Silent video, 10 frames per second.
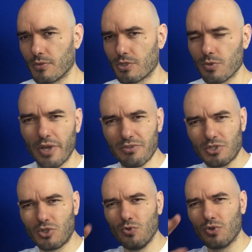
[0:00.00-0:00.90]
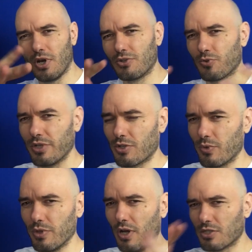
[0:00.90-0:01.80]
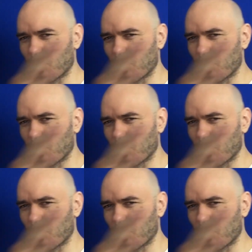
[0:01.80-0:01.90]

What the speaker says: So we have these two contradictory laws.